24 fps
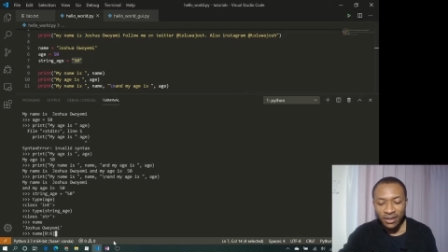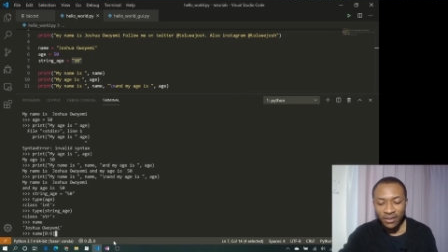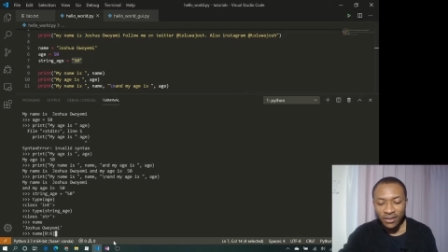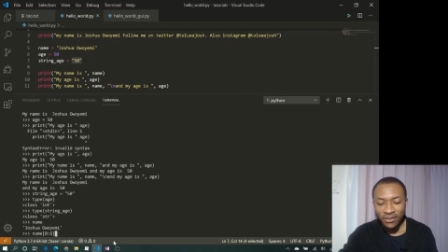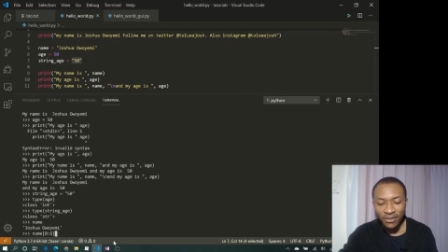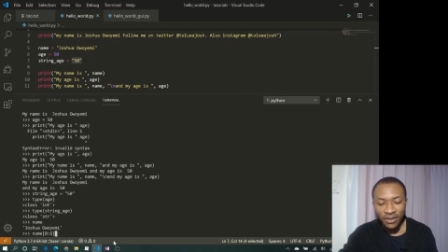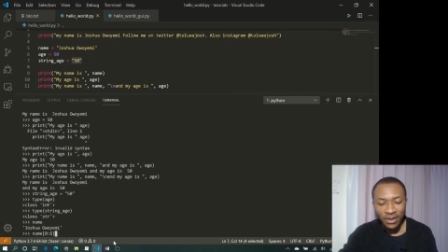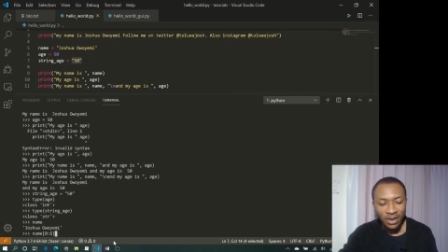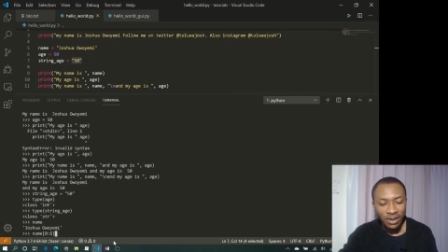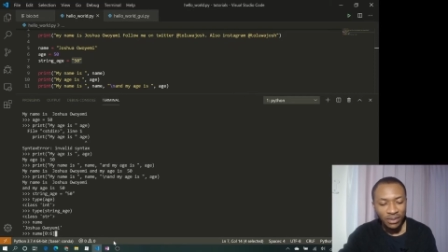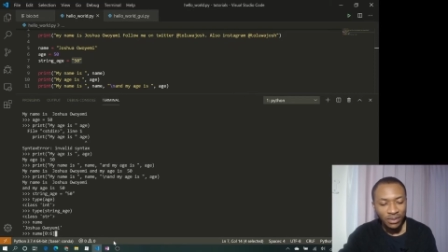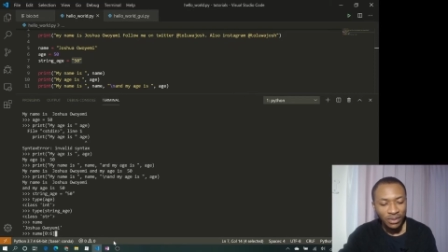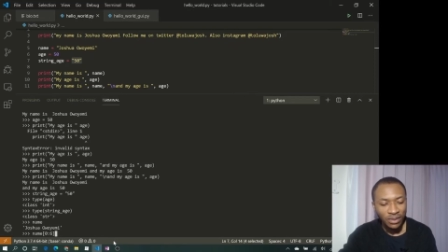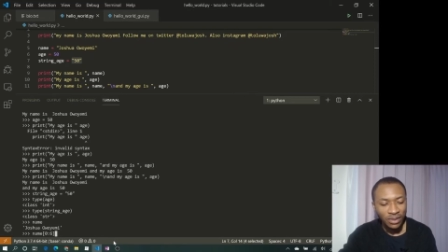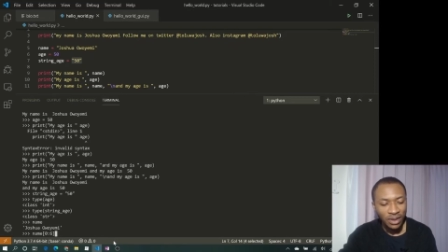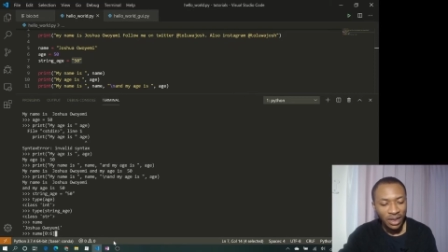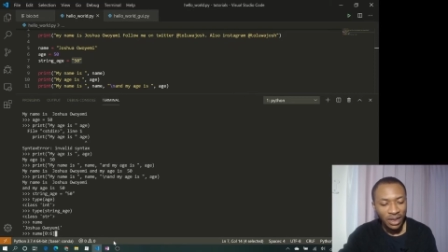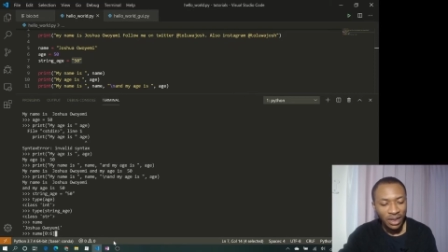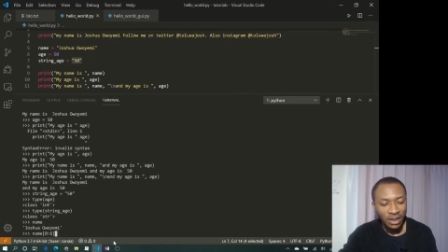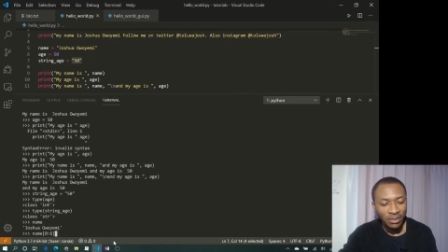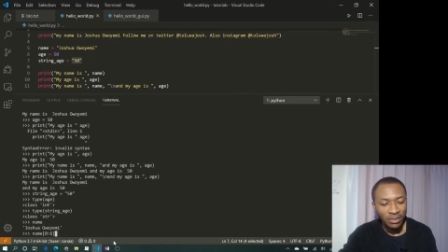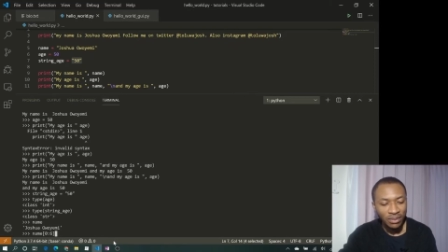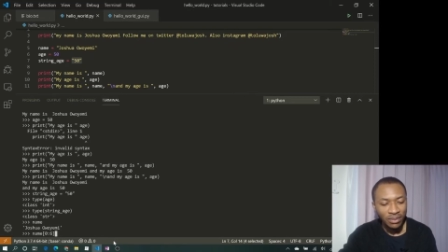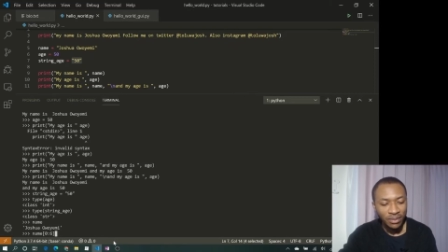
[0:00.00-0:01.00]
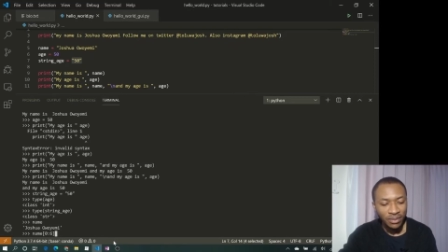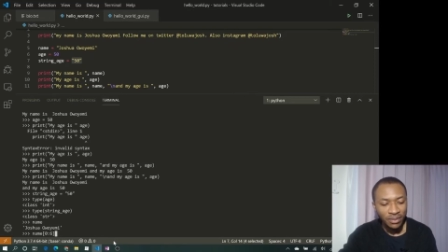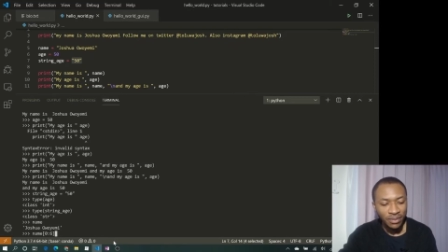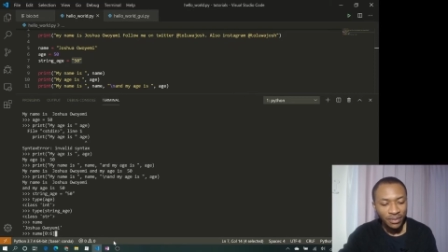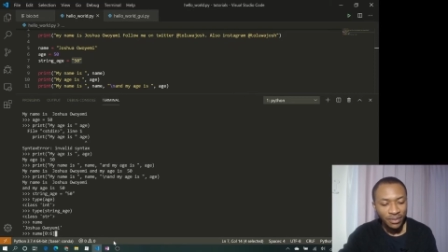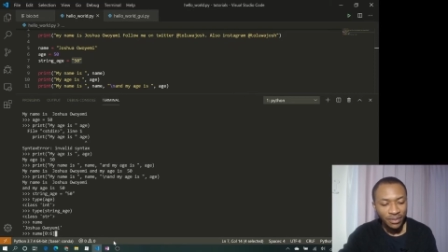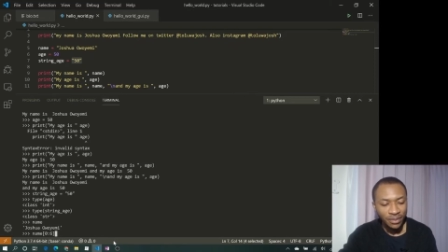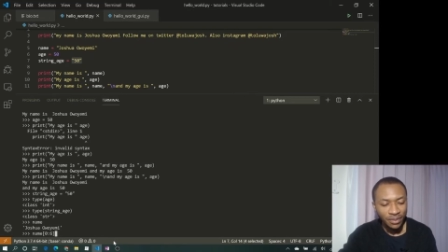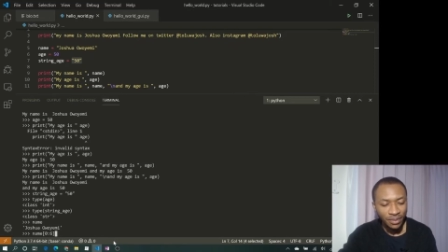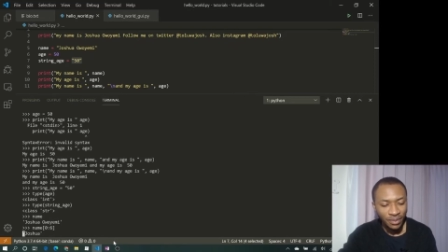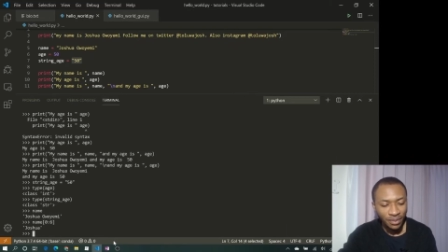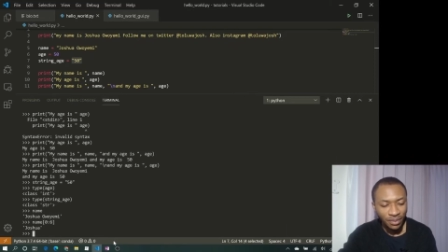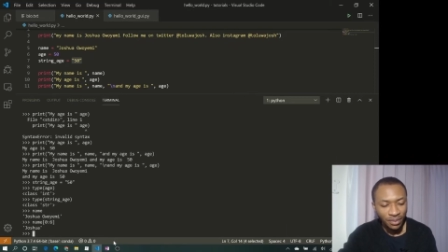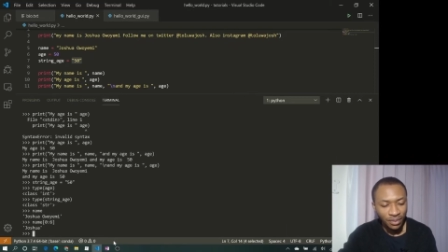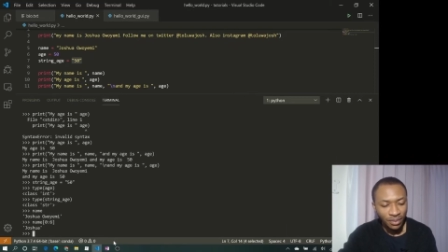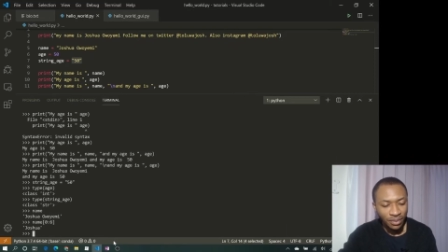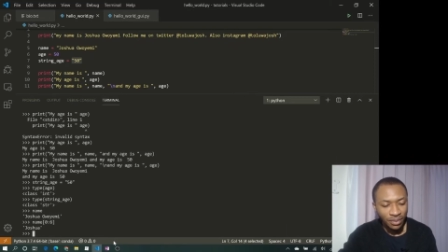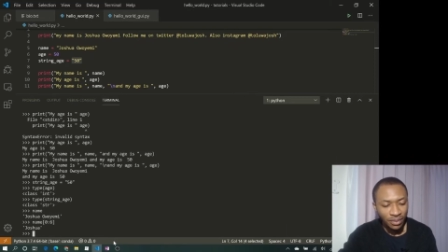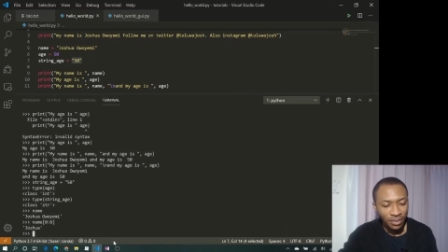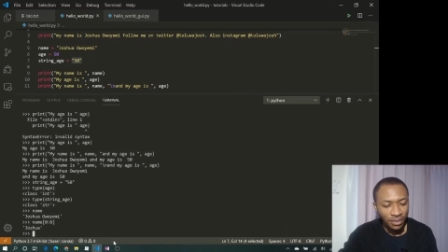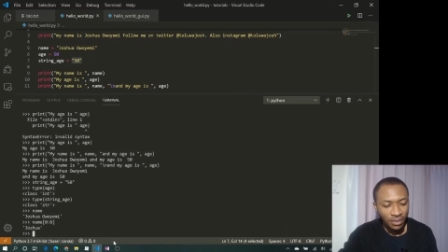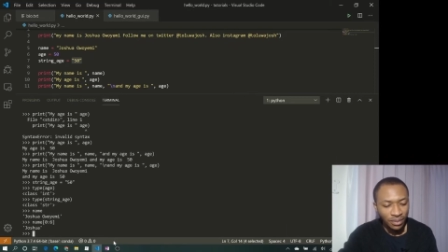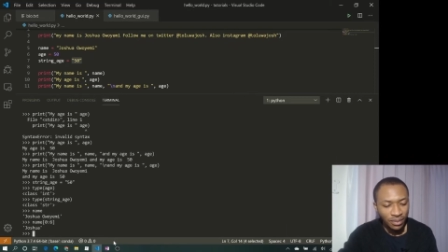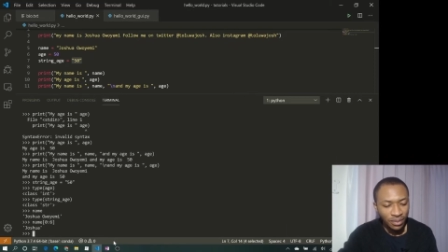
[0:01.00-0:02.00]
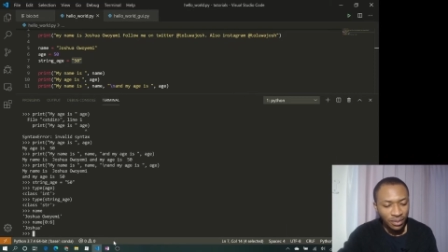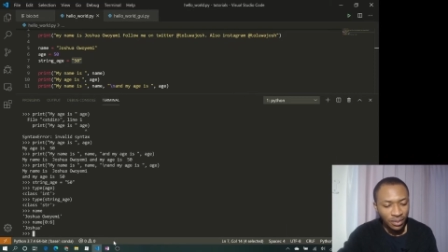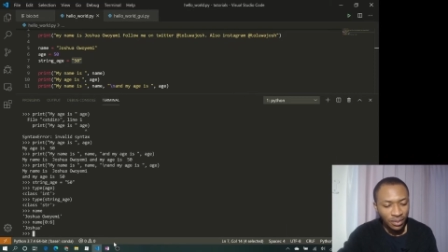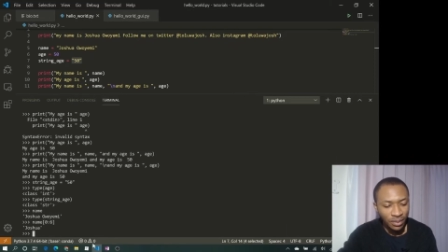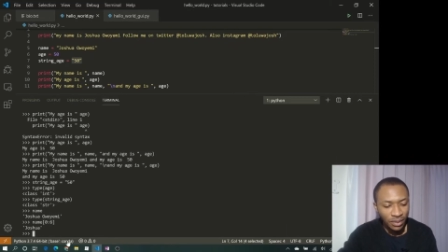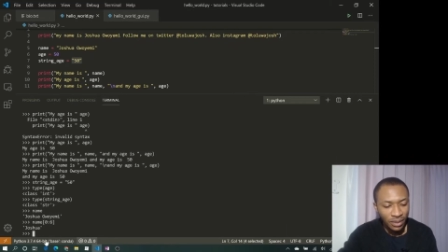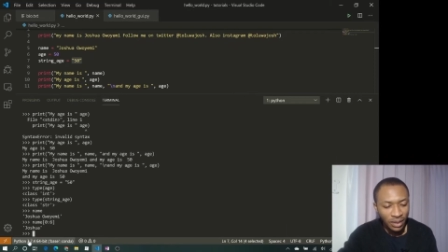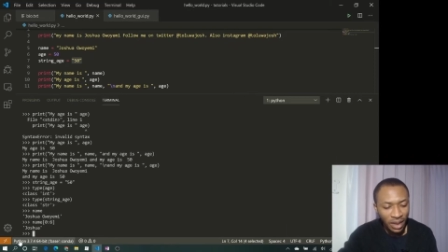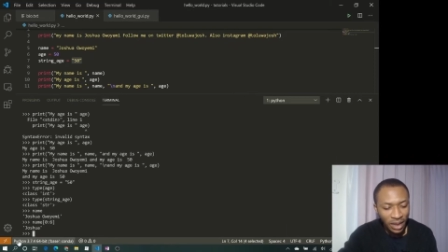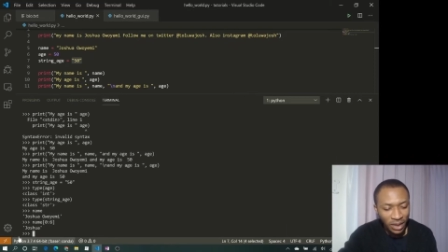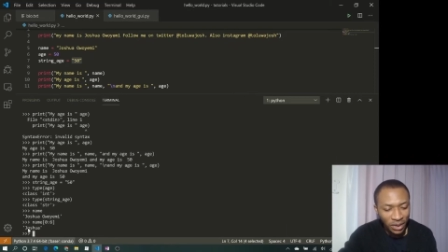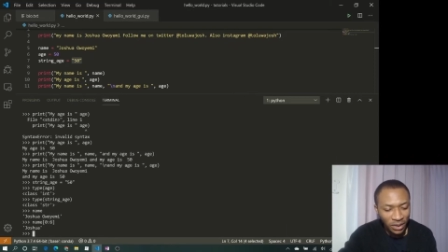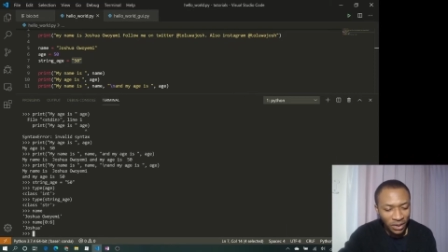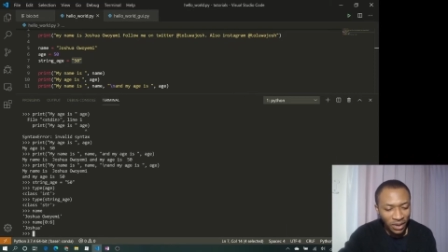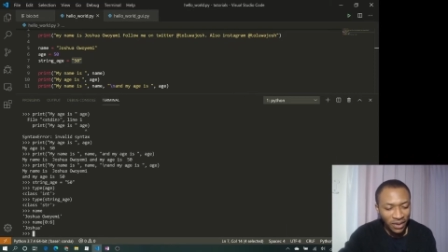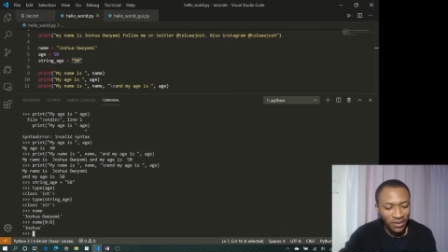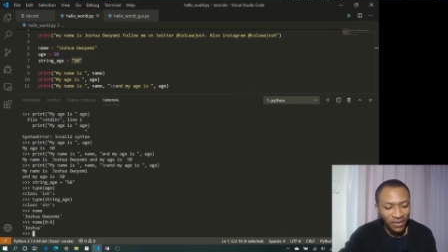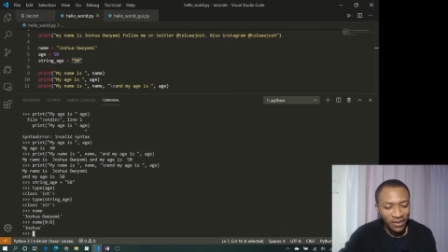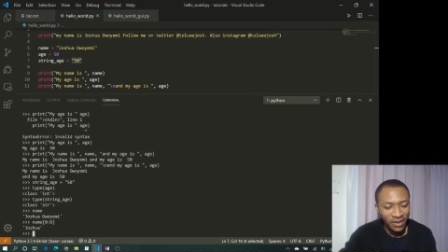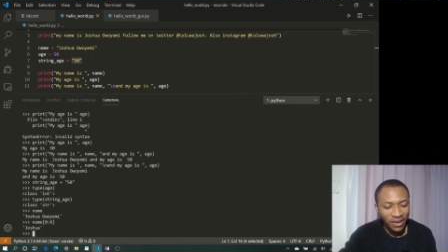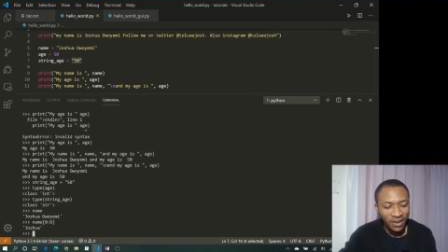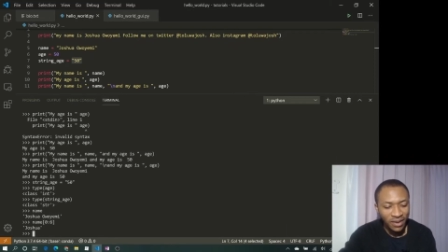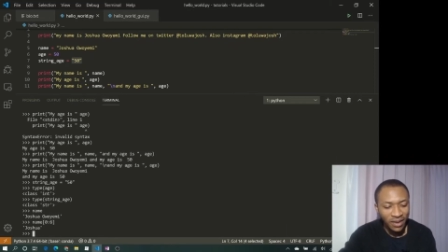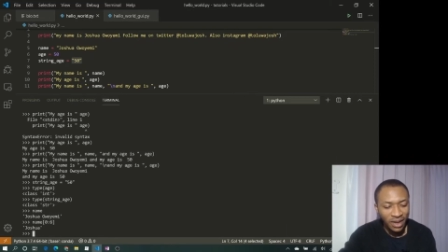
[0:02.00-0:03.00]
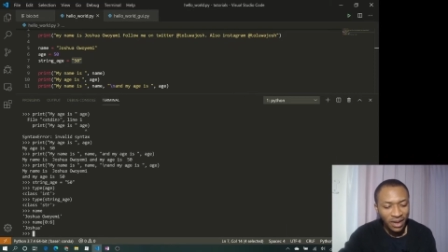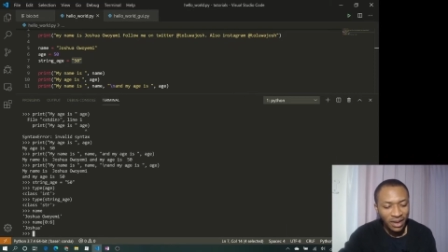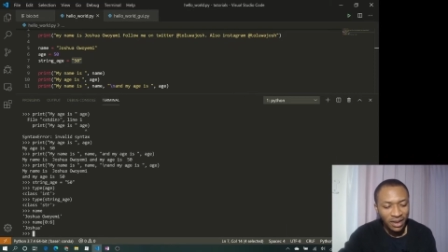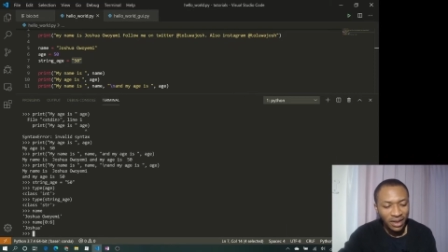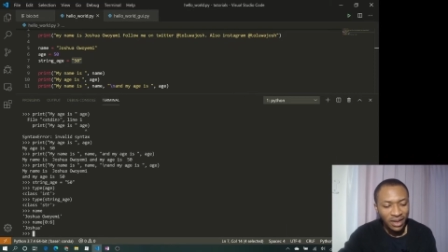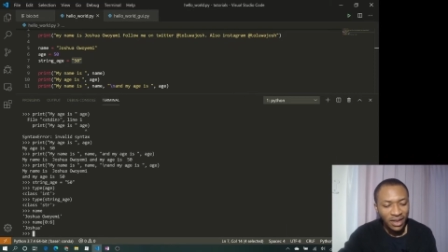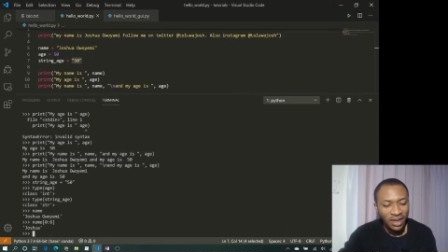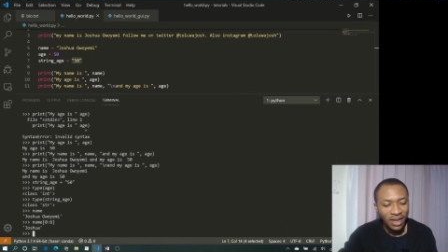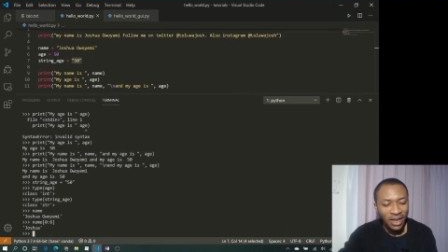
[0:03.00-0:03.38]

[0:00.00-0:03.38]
variable name. And you can see that.